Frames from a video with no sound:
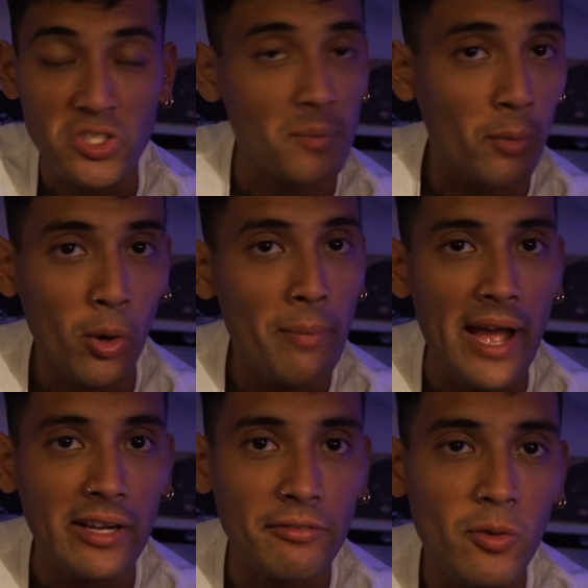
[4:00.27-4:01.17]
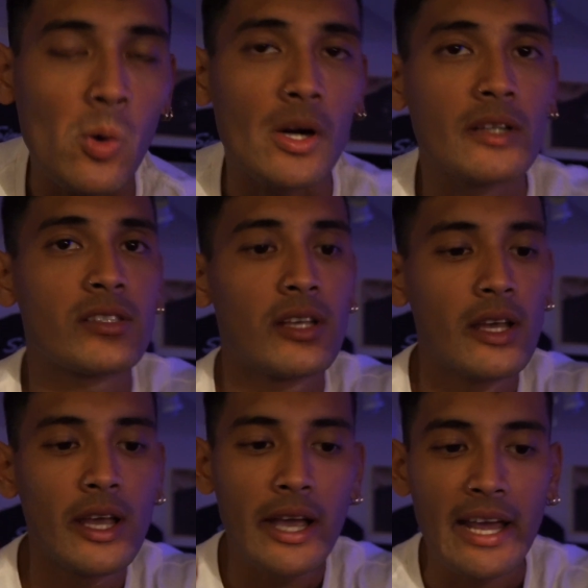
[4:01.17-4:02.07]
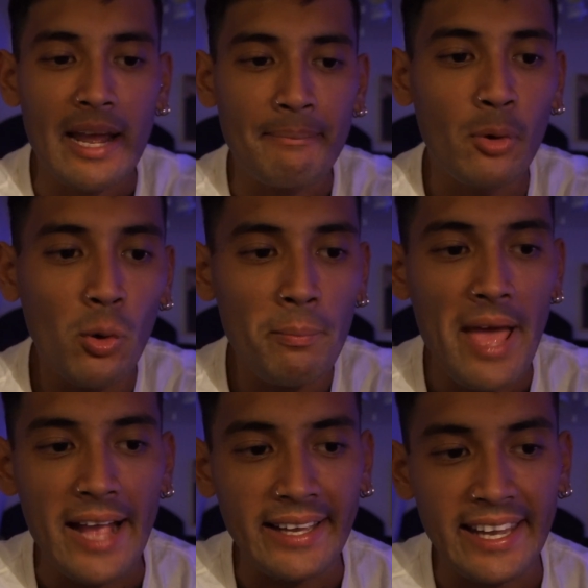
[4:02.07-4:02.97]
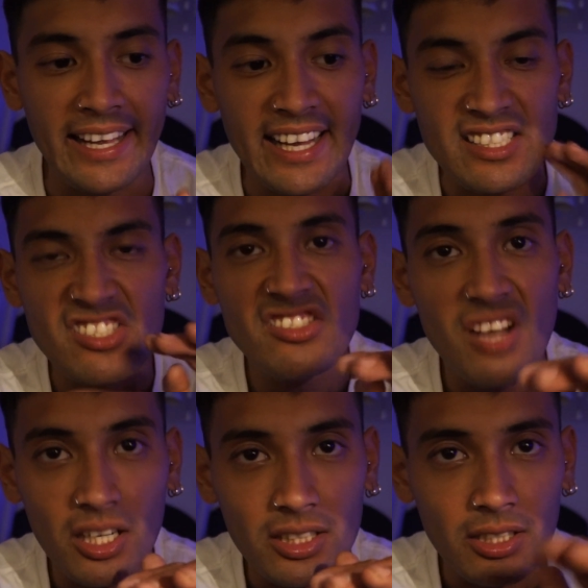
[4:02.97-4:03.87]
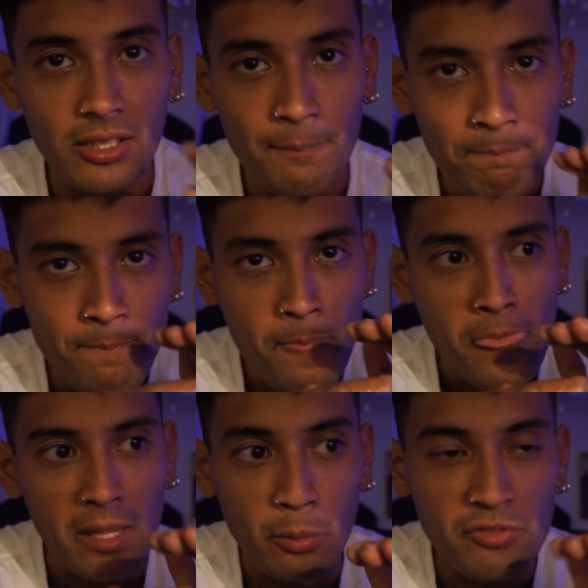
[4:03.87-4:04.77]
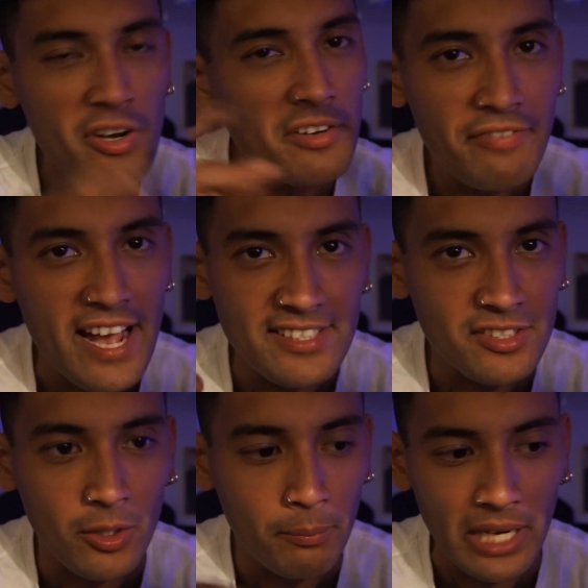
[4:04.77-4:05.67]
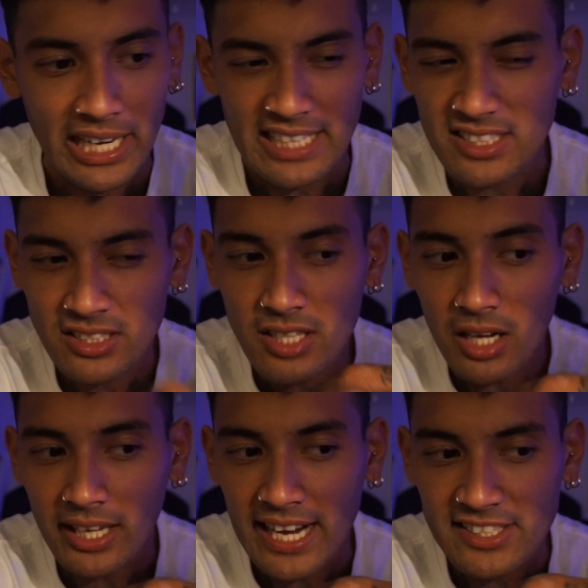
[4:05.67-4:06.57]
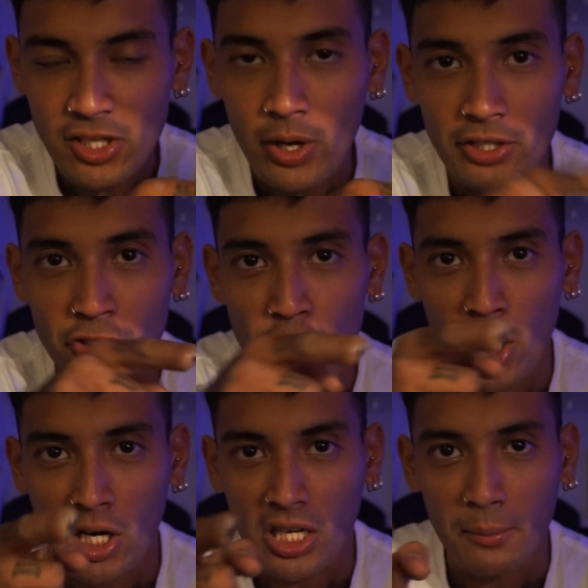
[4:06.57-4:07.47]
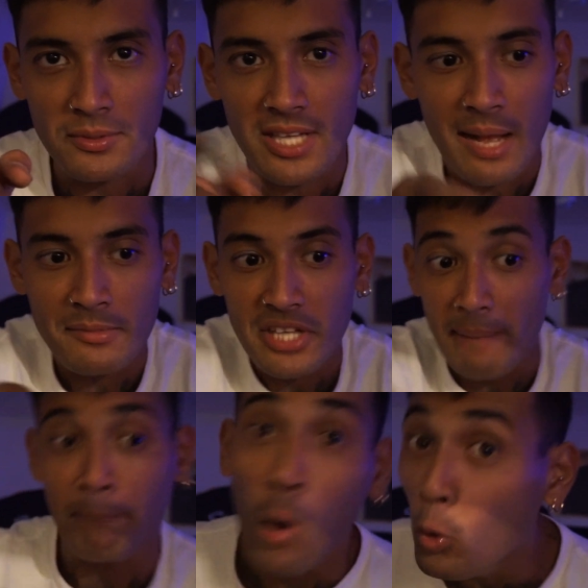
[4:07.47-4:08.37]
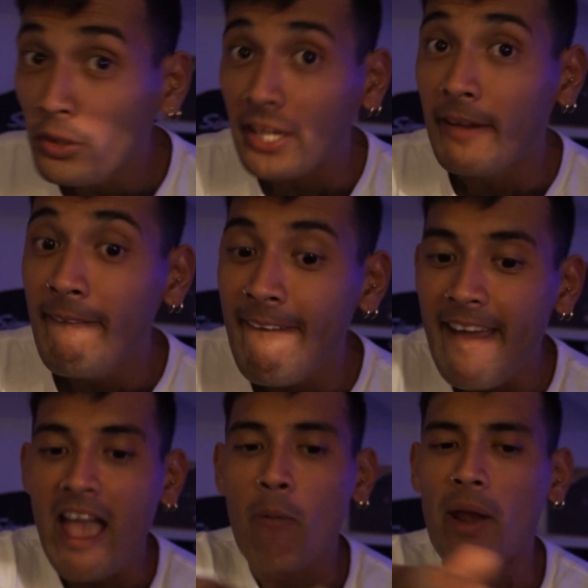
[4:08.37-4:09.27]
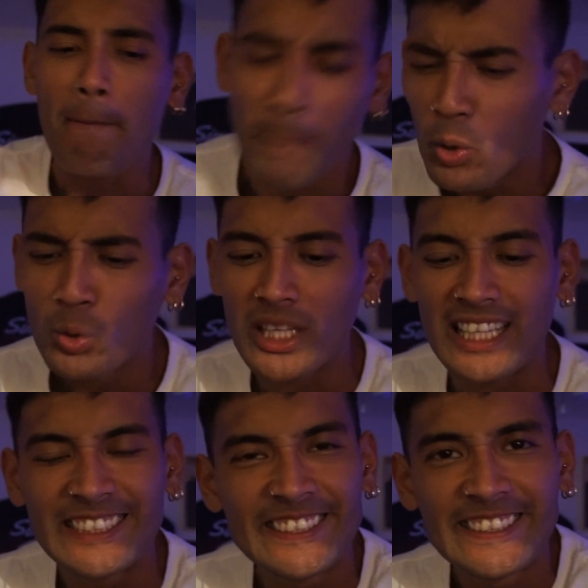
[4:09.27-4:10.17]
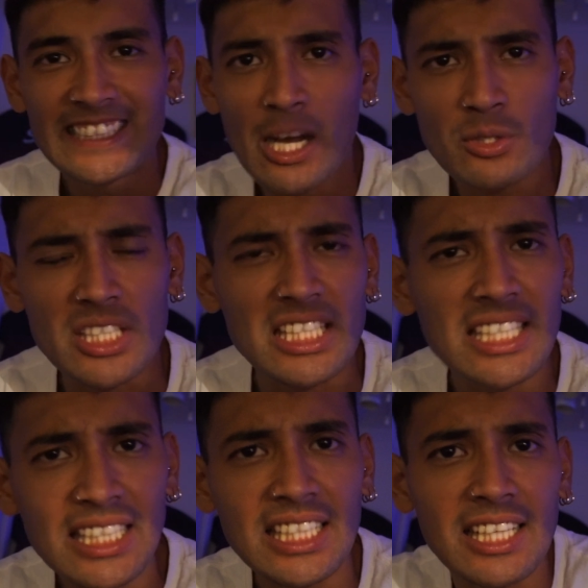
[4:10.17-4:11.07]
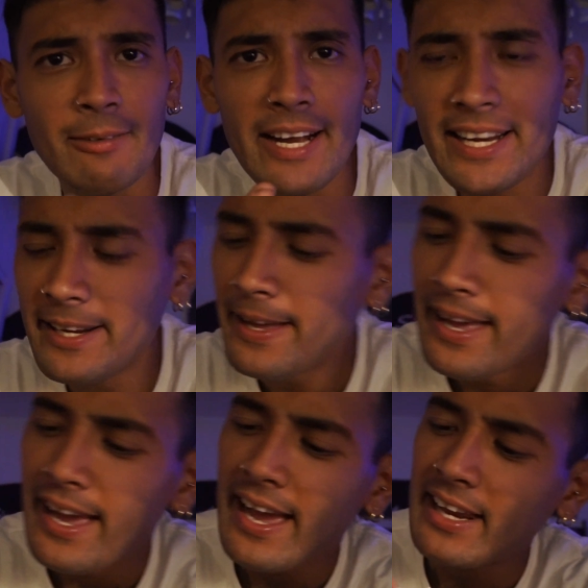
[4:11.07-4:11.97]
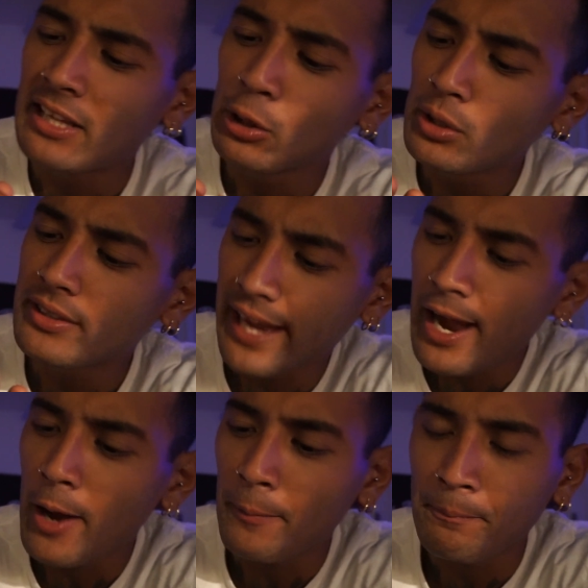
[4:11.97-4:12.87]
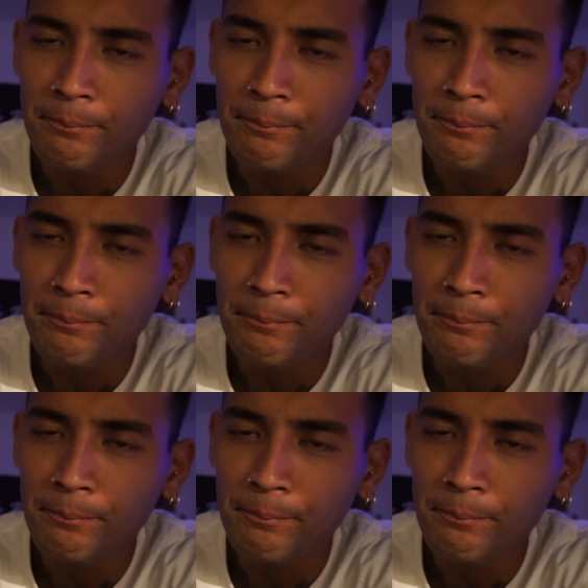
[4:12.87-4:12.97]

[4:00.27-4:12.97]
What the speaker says: to pull back, of course, and I pulled back and it got stuck. It was very fast though, but it got stuck, and I saw it jerk a couple times, and I pulled it, and when I pulled it, I was like, ah, right? And I looked down